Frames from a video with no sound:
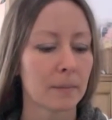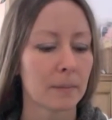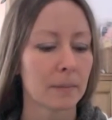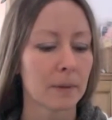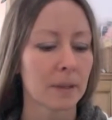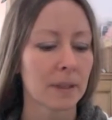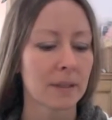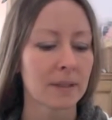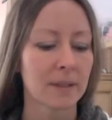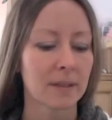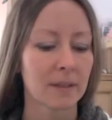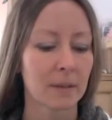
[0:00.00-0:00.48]

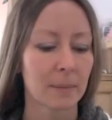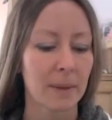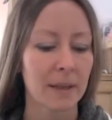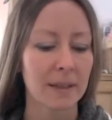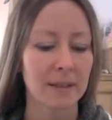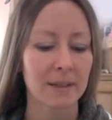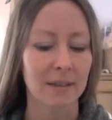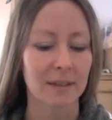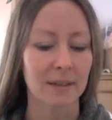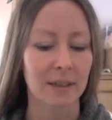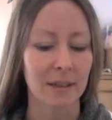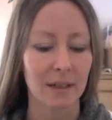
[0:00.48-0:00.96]
This is
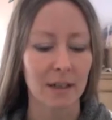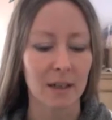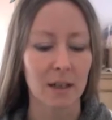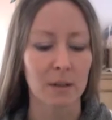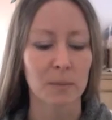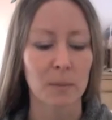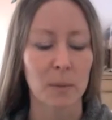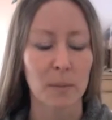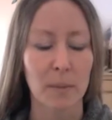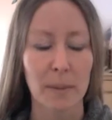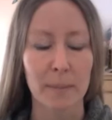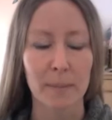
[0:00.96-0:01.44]
amazing that I can
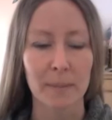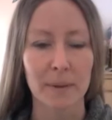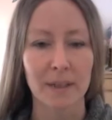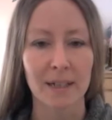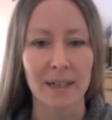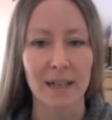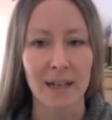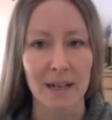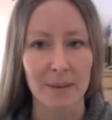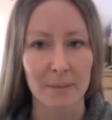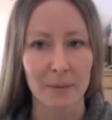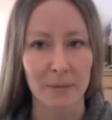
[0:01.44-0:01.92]
remember the
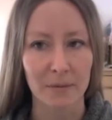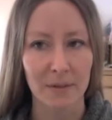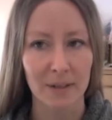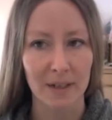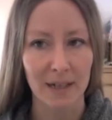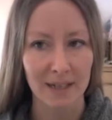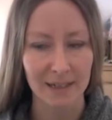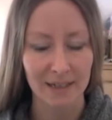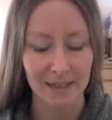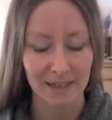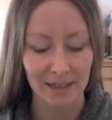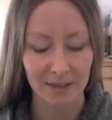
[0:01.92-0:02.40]
name of the
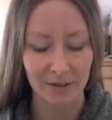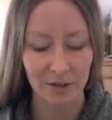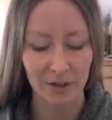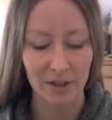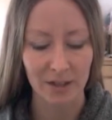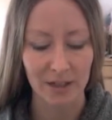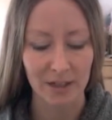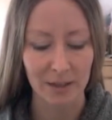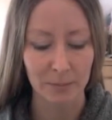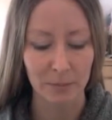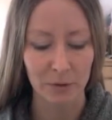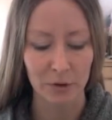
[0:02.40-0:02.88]
lady
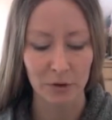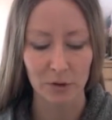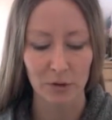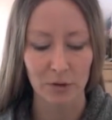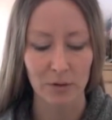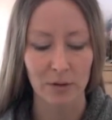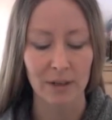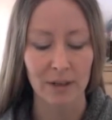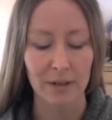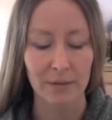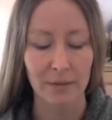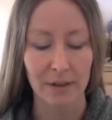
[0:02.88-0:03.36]
actually, I'm
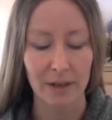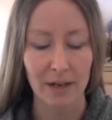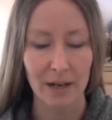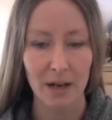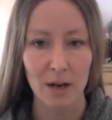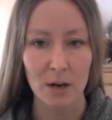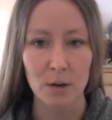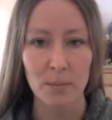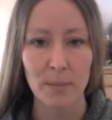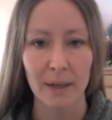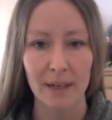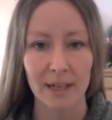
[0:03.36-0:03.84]
sure. I
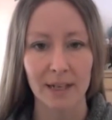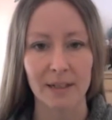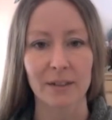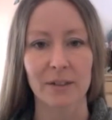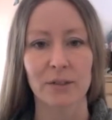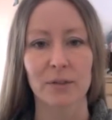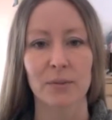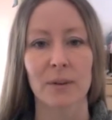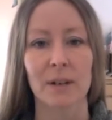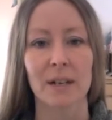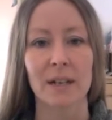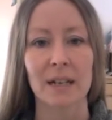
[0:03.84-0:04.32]
hope I get
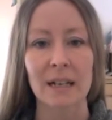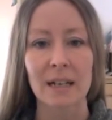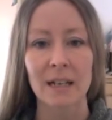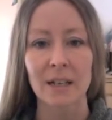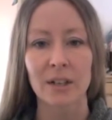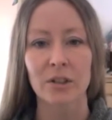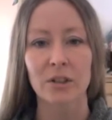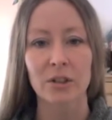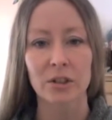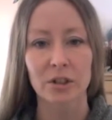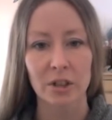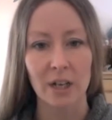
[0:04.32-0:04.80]
this right.
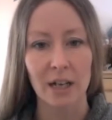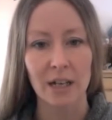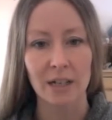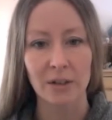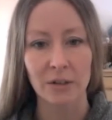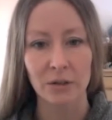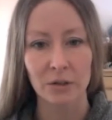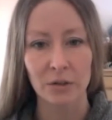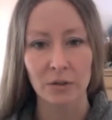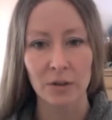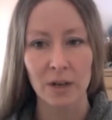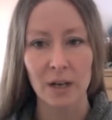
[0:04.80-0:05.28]

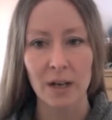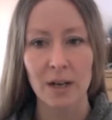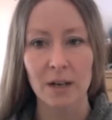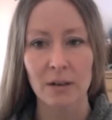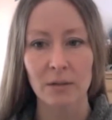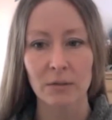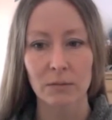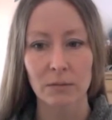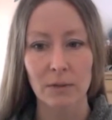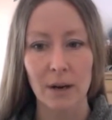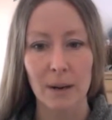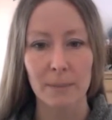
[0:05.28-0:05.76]
Chandra
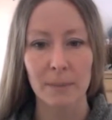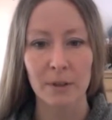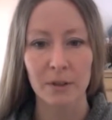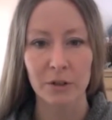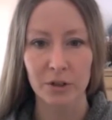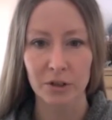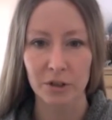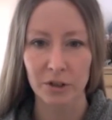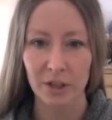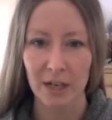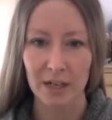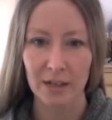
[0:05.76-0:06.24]

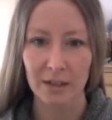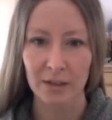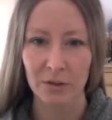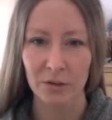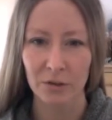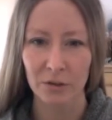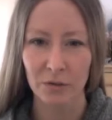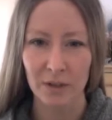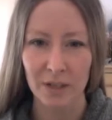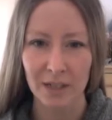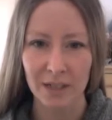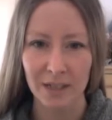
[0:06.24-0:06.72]

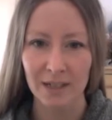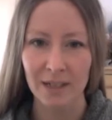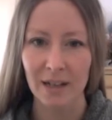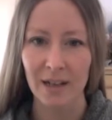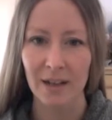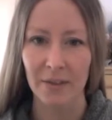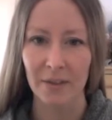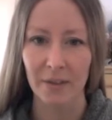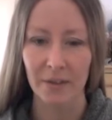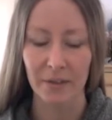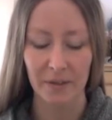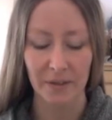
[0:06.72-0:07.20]
Ramachandran,
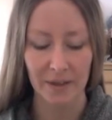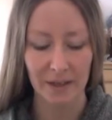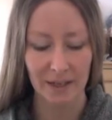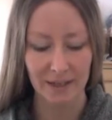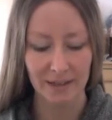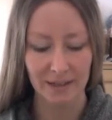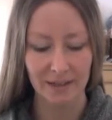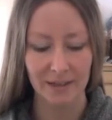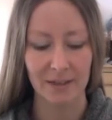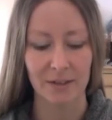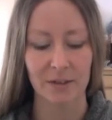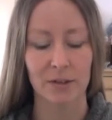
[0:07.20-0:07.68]
I think
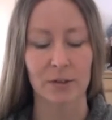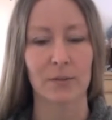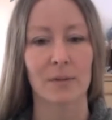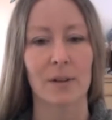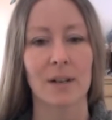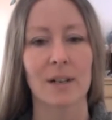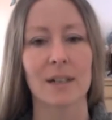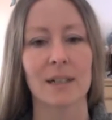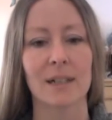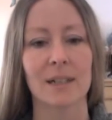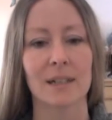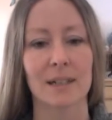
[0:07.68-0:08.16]
that's
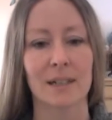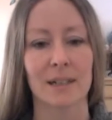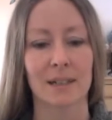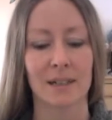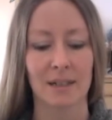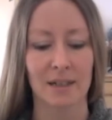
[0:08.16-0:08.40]
right.